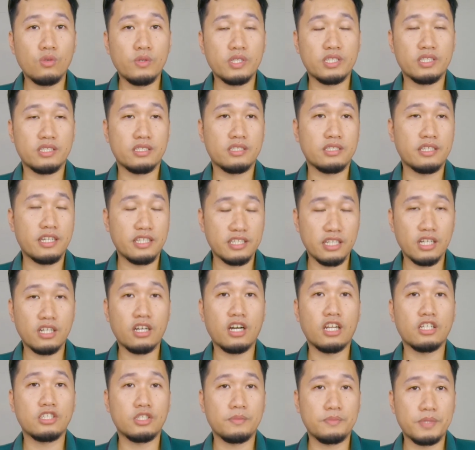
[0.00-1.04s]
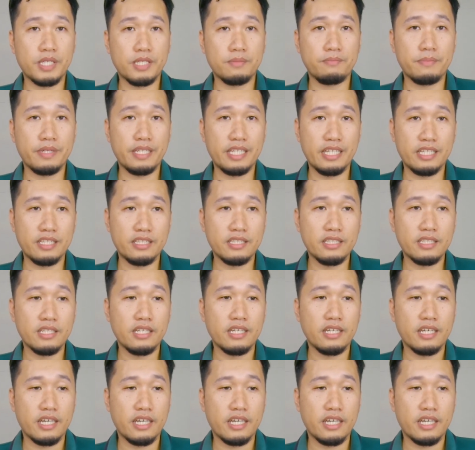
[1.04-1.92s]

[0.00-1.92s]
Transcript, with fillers: which is De La Salle College of Saint Benilde.